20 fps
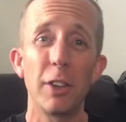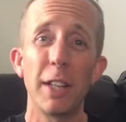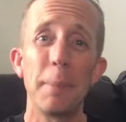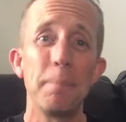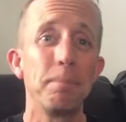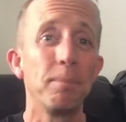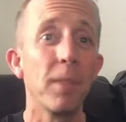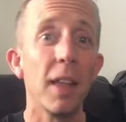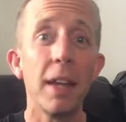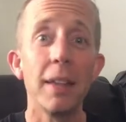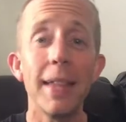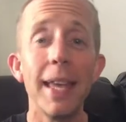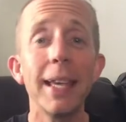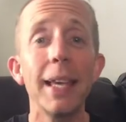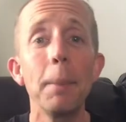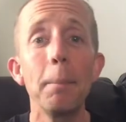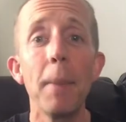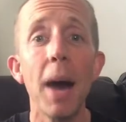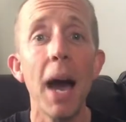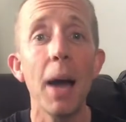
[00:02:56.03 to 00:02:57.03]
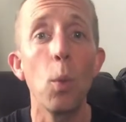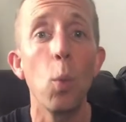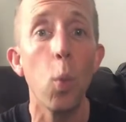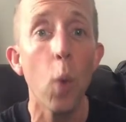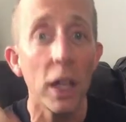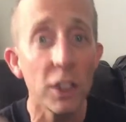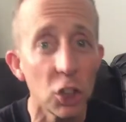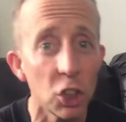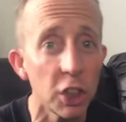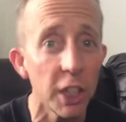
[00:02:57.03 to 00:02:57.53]
And they can buy
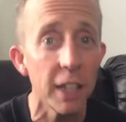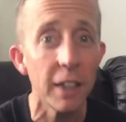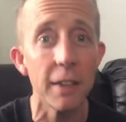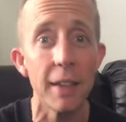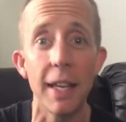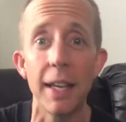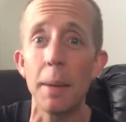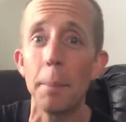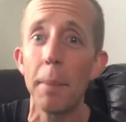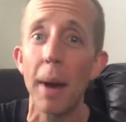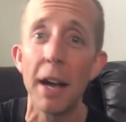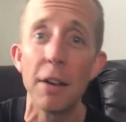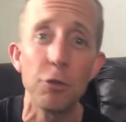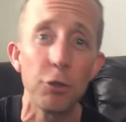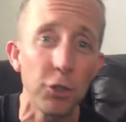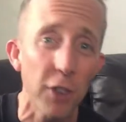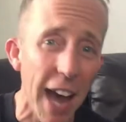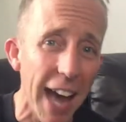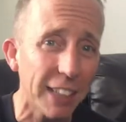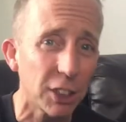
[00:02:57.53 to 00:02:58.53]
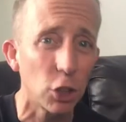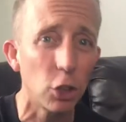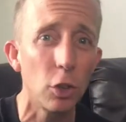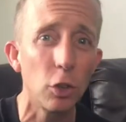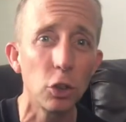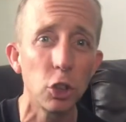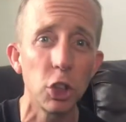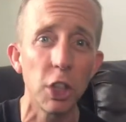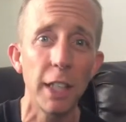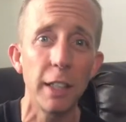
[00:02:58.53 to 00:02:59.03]
one share, they can buy
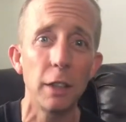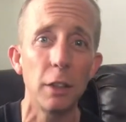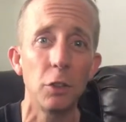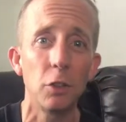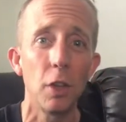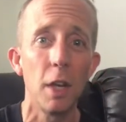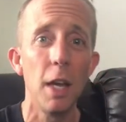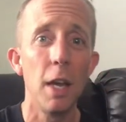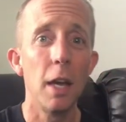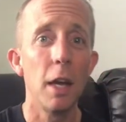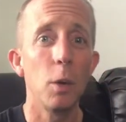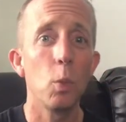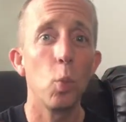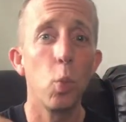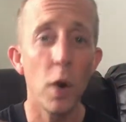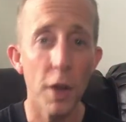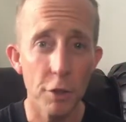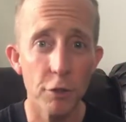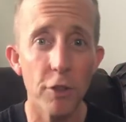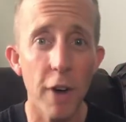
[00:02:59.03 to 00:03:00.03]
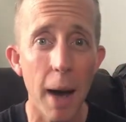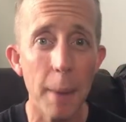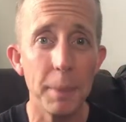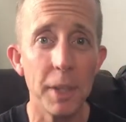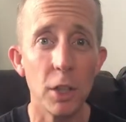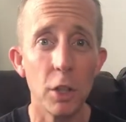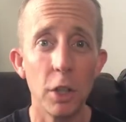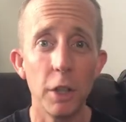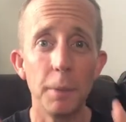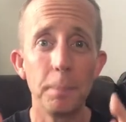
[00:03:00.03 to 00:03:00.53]
fractional shares with
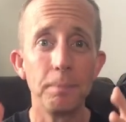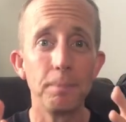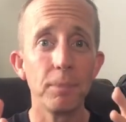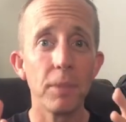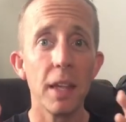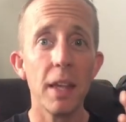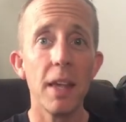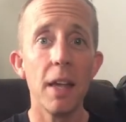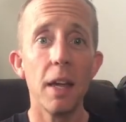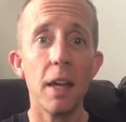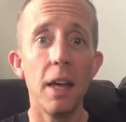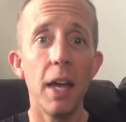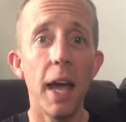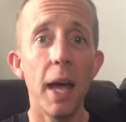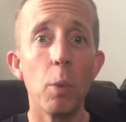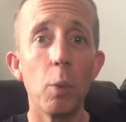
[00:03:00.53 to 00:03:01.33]
Robinhood. And